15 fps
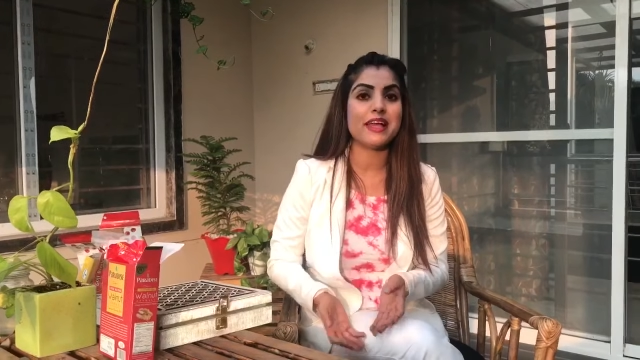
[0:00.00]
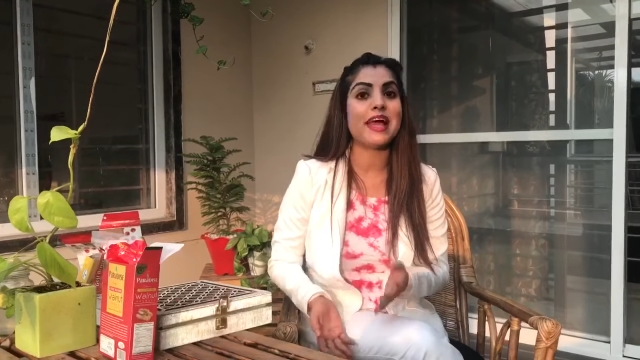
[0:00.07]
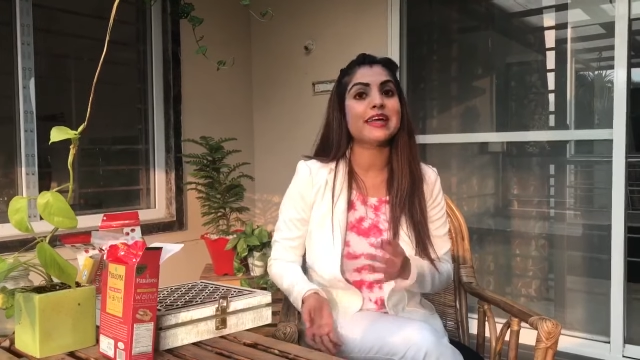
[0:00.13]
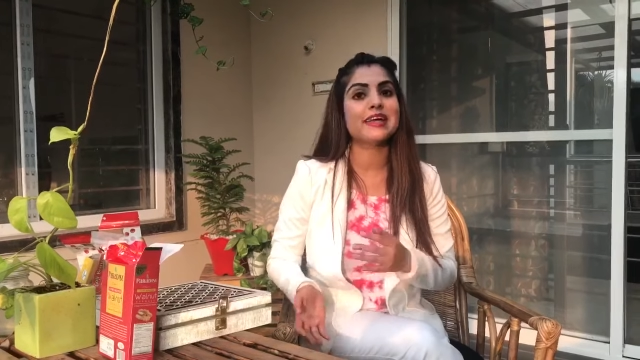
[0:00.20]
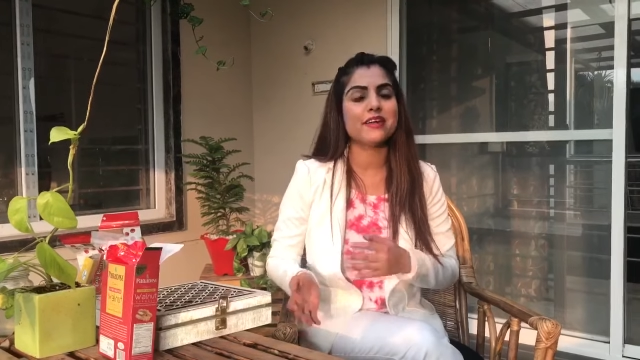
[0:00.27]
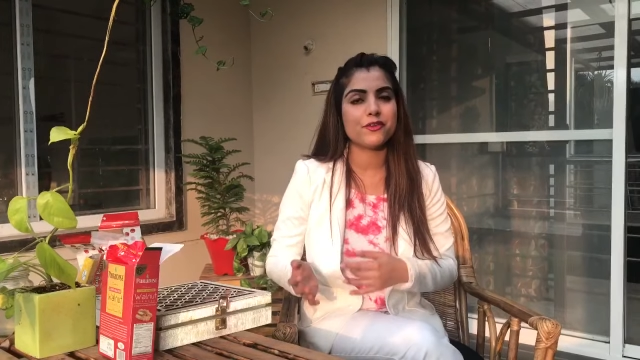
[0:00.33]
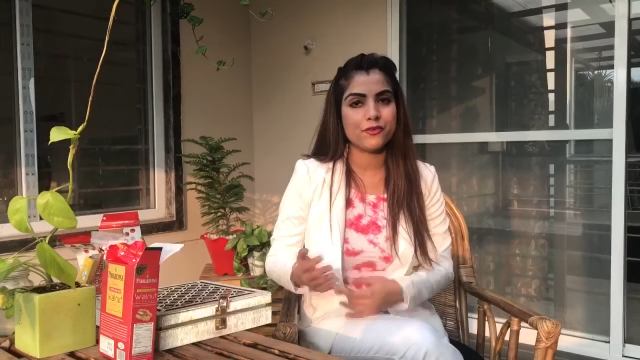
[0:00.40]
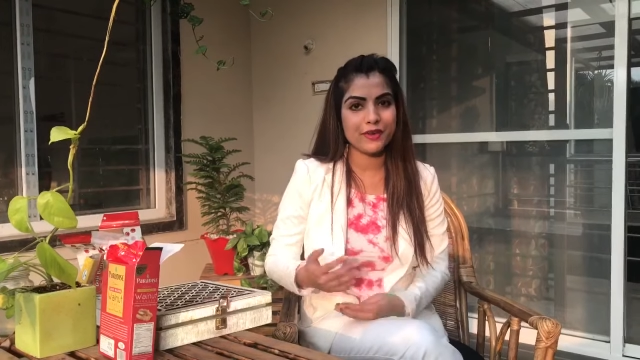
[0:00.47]
I
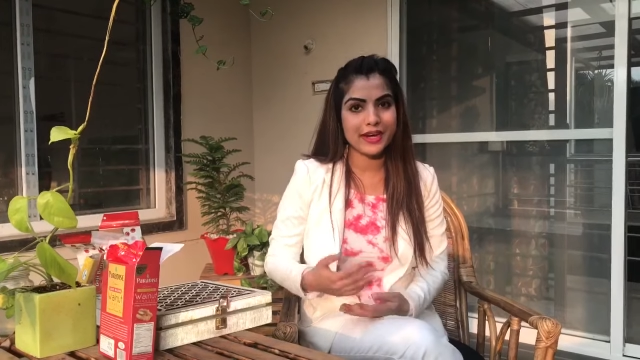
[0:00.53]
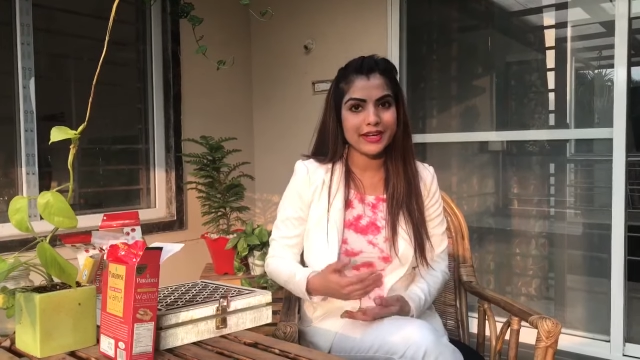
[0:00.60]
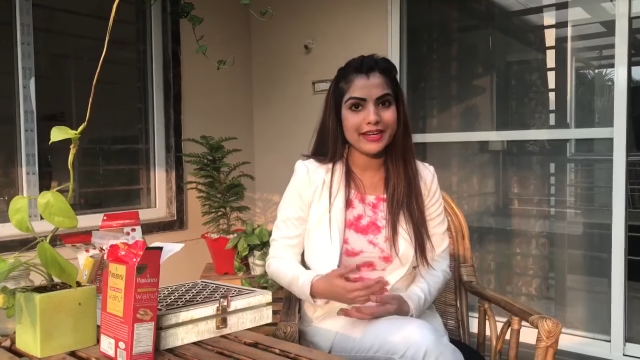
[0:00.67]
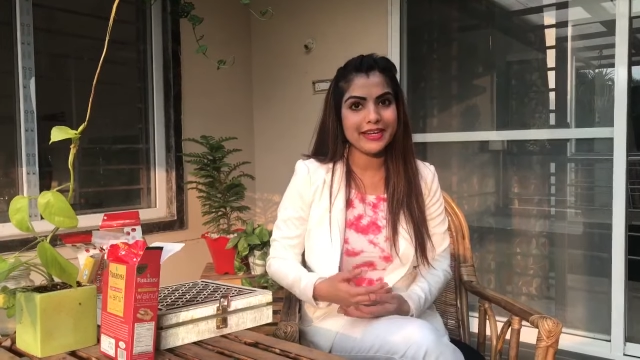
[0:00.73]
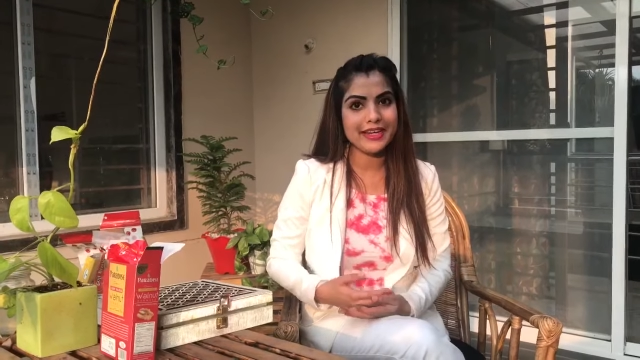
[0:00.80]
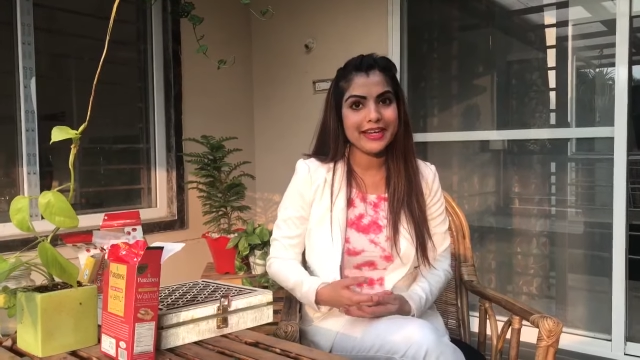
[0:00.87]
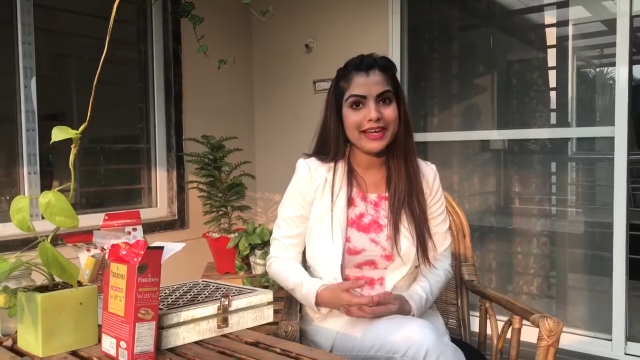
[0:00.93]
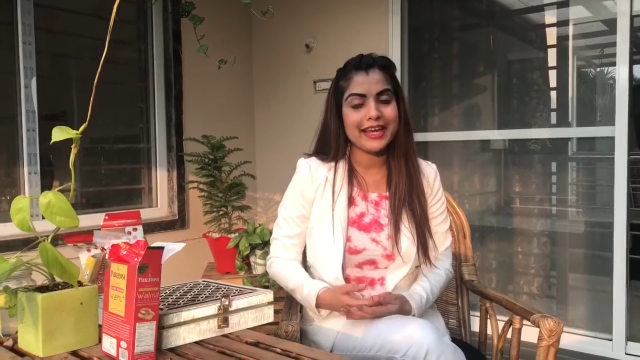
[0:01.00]
get
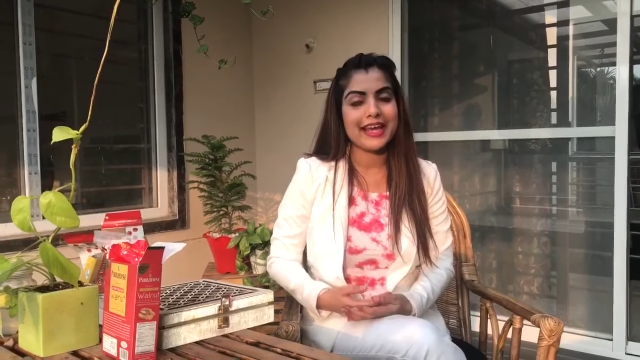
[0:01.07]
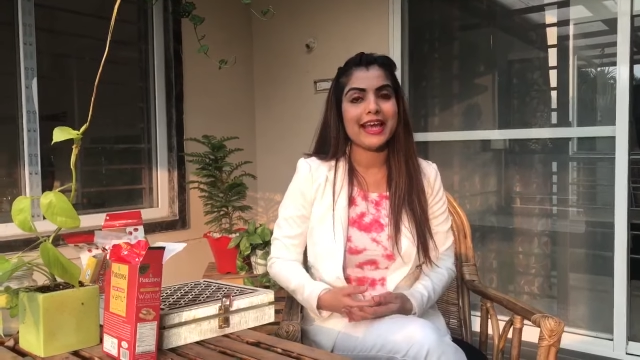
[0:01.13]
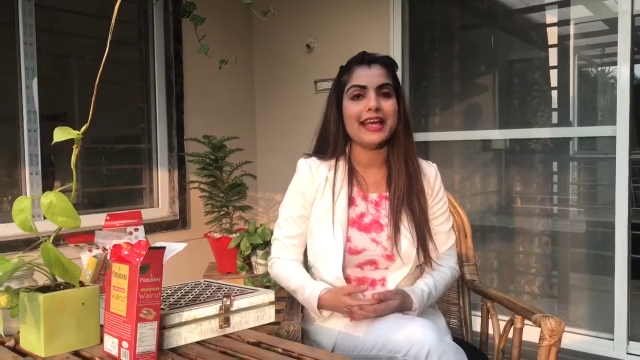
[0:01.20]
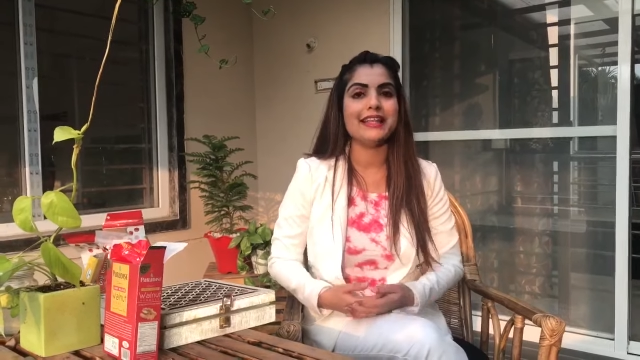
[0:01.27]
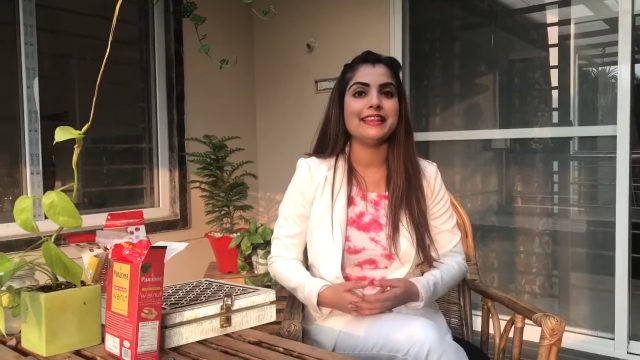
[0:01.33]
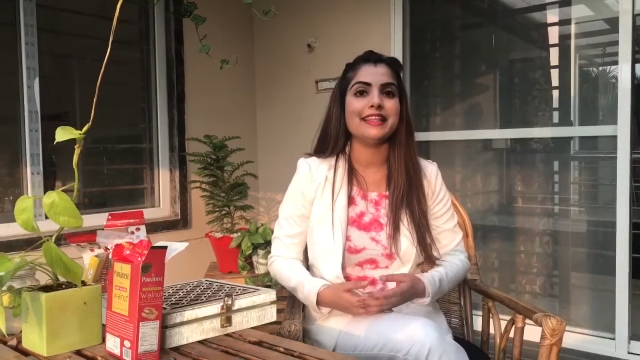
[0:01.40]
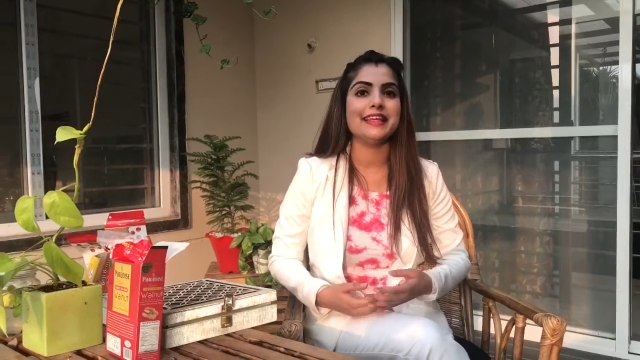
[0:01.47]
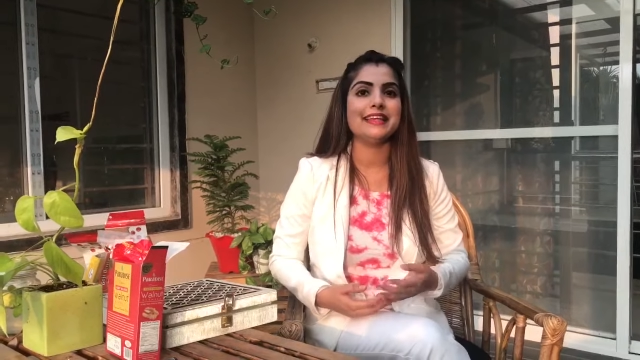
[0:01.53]
ready and